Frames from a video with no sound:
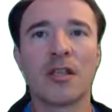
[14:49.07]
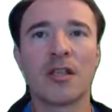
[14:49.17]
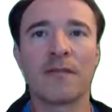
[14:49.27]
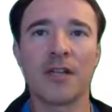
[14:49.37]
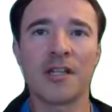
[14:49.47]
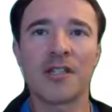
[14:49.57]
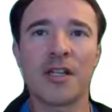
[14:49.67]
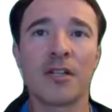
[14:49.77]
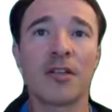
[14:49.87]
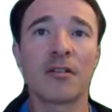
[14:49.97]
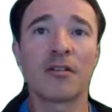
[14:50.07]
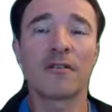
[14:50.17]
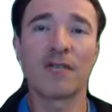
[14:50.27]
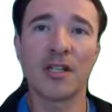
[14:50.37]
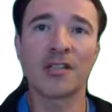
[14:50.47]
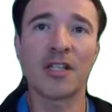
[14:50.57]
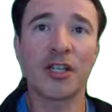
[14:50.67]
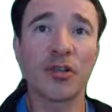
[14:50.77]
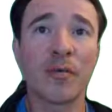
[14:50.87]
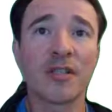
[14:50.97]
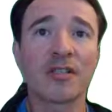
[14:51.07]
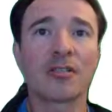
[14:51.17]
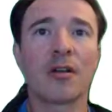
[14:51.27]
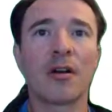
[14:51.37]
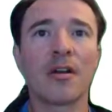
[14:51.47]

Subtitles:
The velocity Velocity un star